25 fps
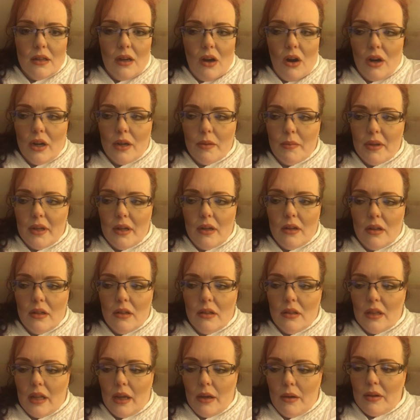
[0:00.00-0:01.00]
argument
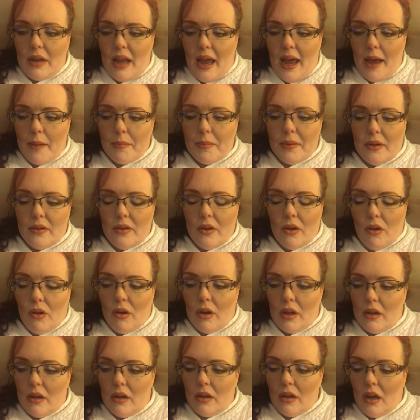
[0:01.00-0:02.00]
that happened
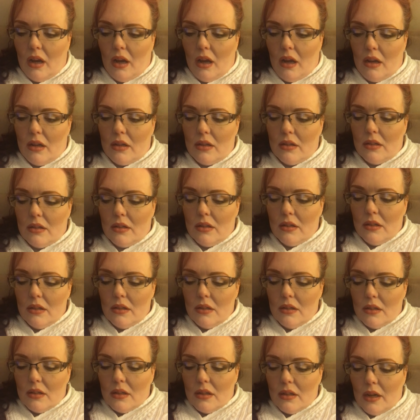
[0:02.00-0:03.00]
on a
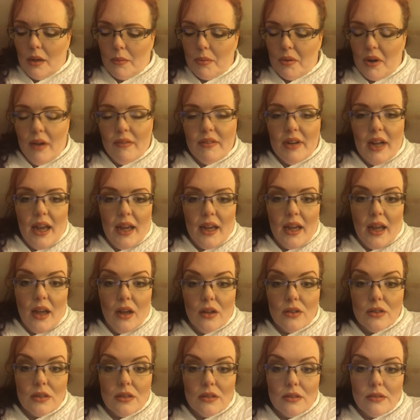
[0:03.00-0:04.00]
private
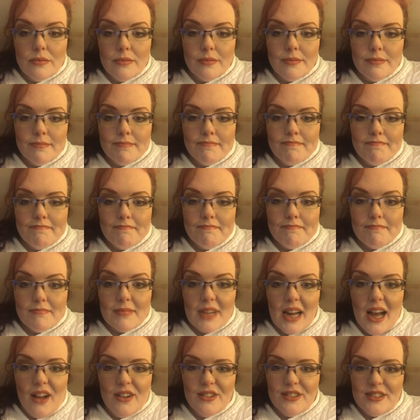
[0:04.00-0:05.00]
hangout.
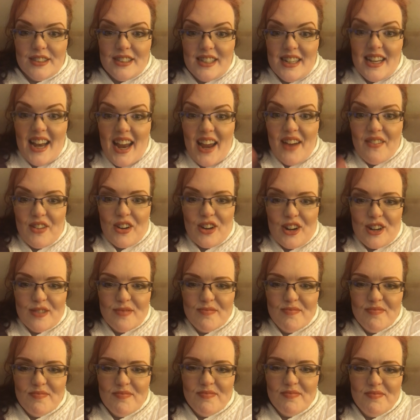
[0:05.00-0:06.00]
I'll never
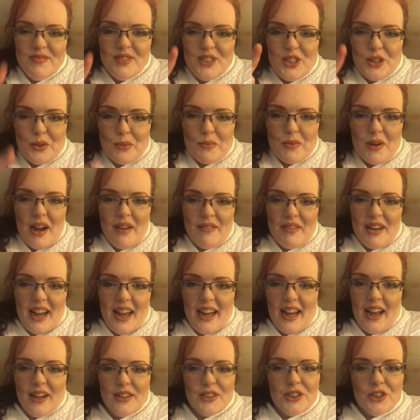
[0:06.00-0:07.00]
do a private
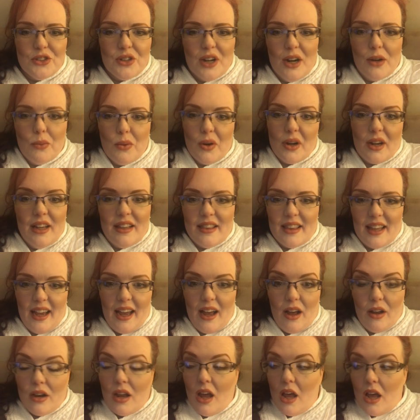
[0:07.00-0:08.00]
hangout to try to work anything
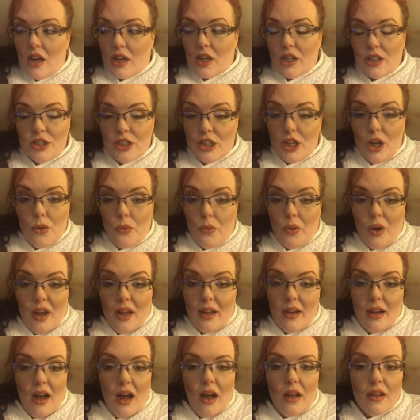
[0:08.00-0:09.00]
out. Because you know
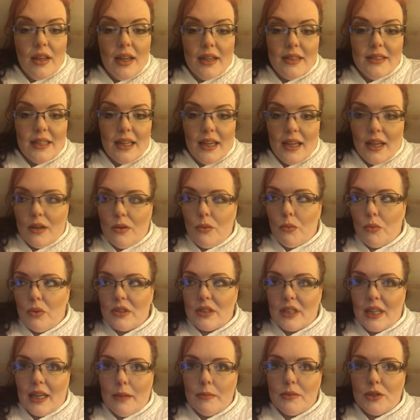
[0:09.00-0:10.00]
what? All they did
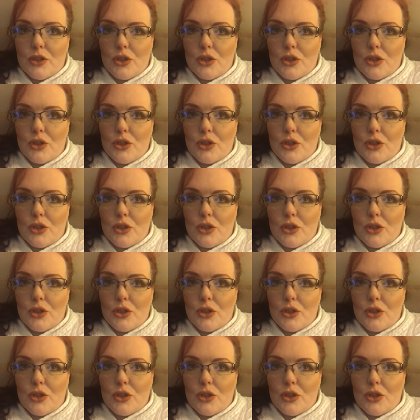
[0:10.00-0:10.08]
was keep